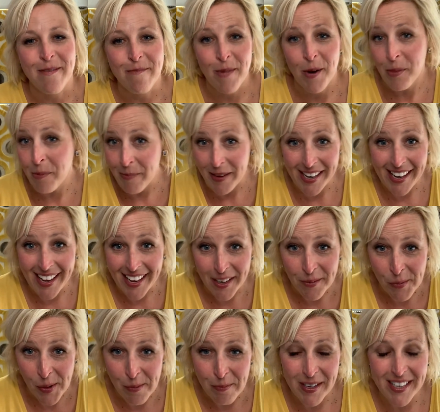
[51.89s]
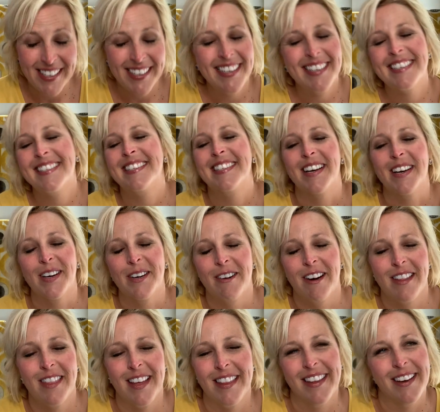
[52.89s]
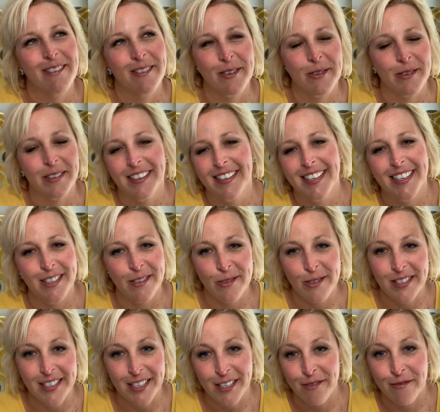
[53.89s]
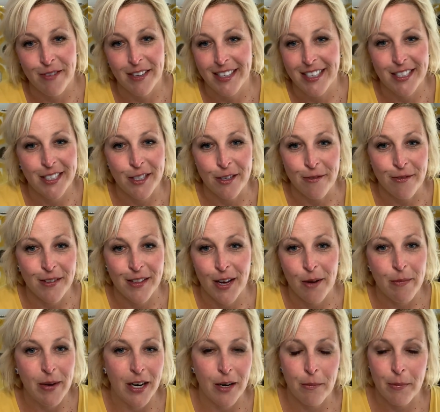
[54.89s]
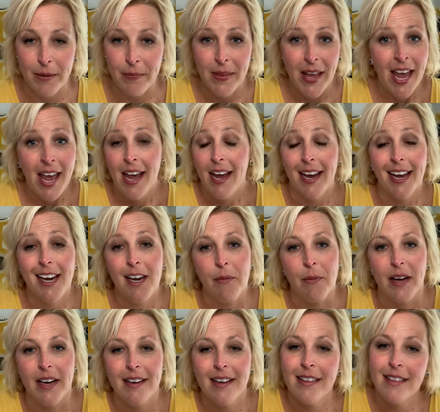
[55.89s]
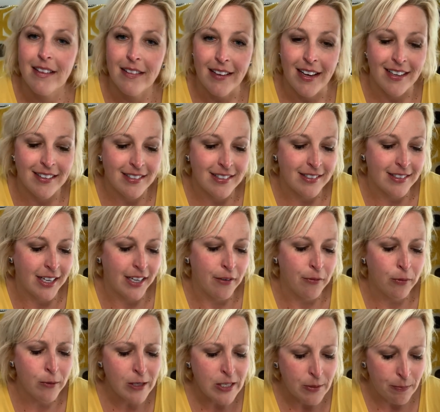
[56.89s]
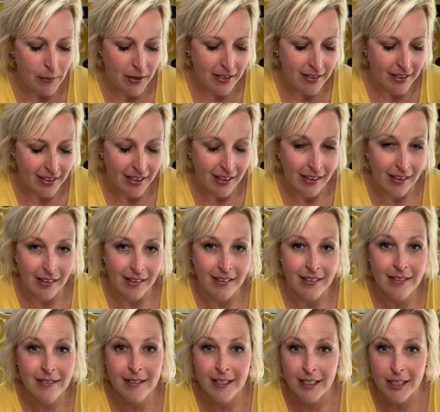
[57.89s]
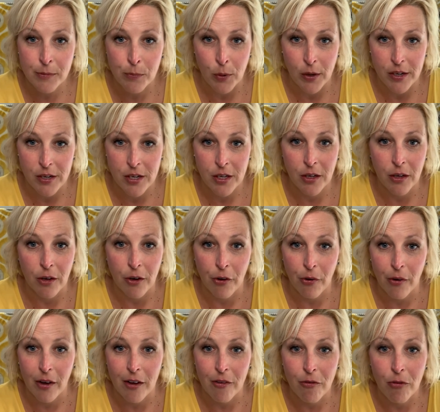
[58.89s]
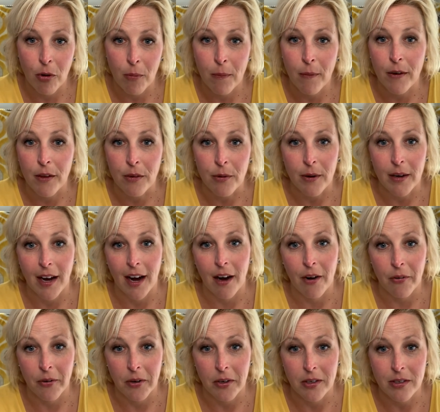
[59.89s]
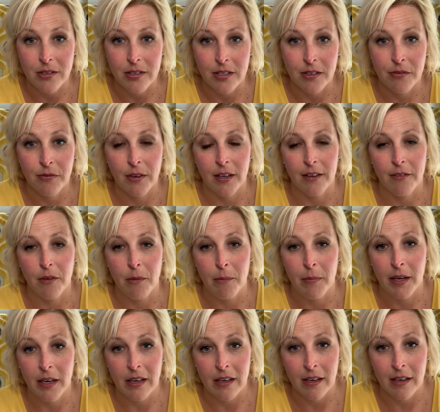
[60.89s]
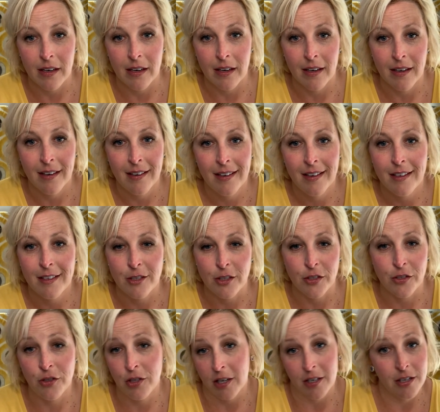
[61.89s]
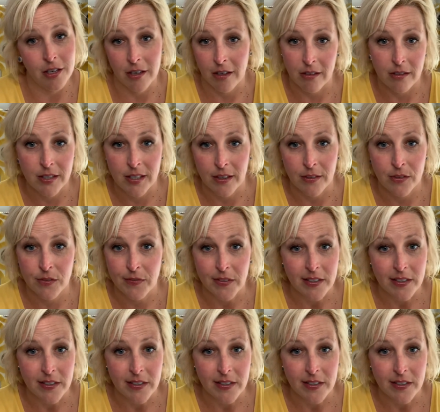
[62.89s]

both men and women. So I thought that was really interesting and funny too, for that matter. But anyway, nonetheless, it's like if we're spending 6.2 and 4.3 hours in front of a mirror, just judging ourselves